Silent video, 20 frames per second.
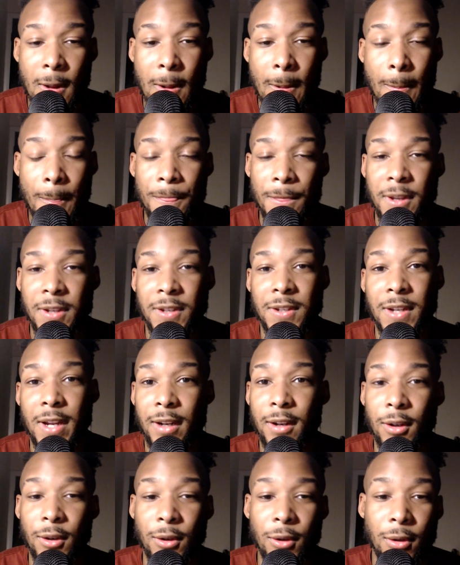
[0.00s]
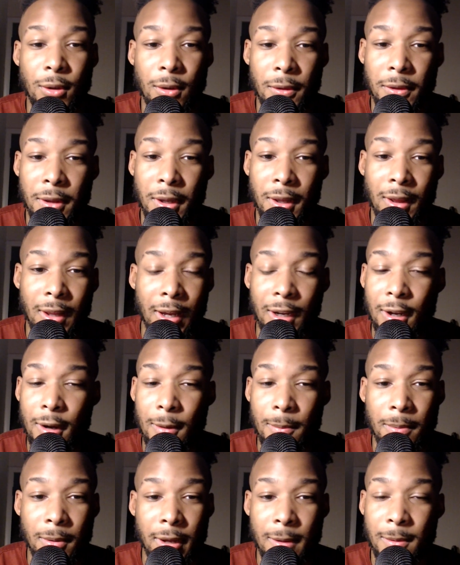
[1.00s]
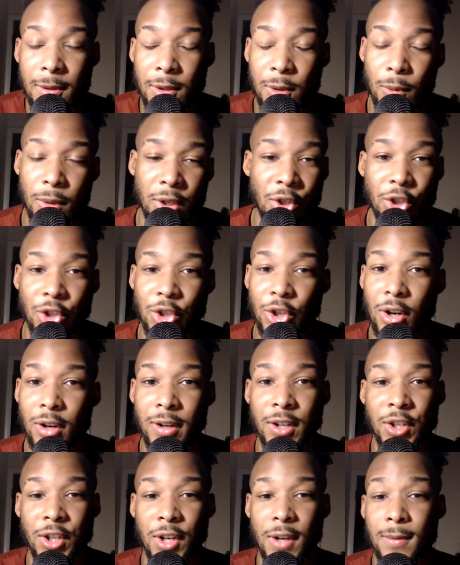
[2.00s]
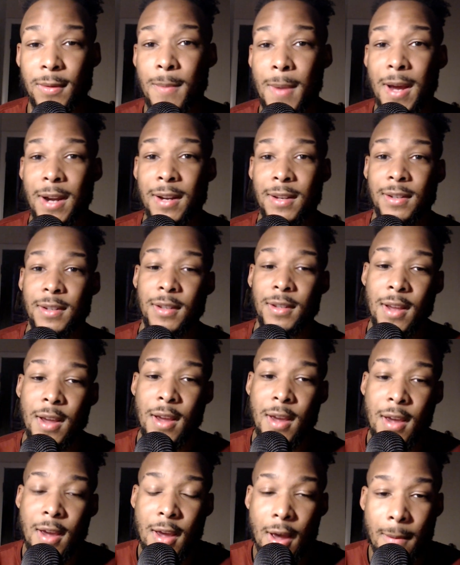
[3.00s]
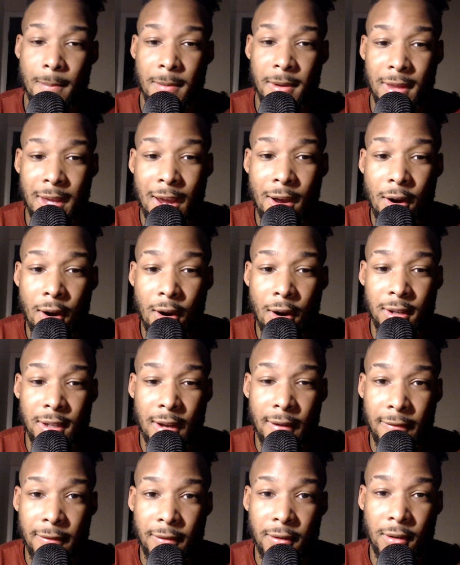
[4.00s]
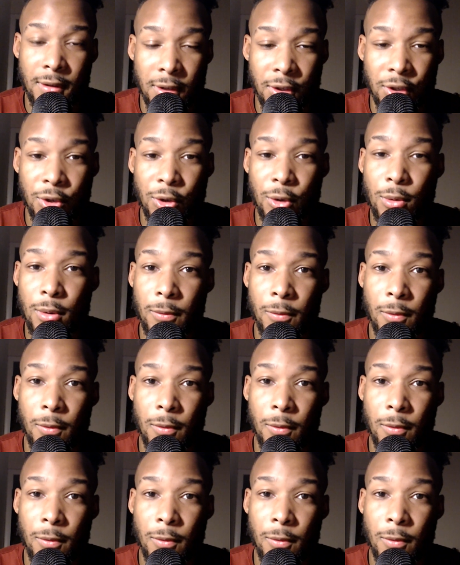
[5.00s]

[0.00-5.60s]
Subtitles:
The second goal, the link-up play between Son and James Maddison. I mean, they are definitely two of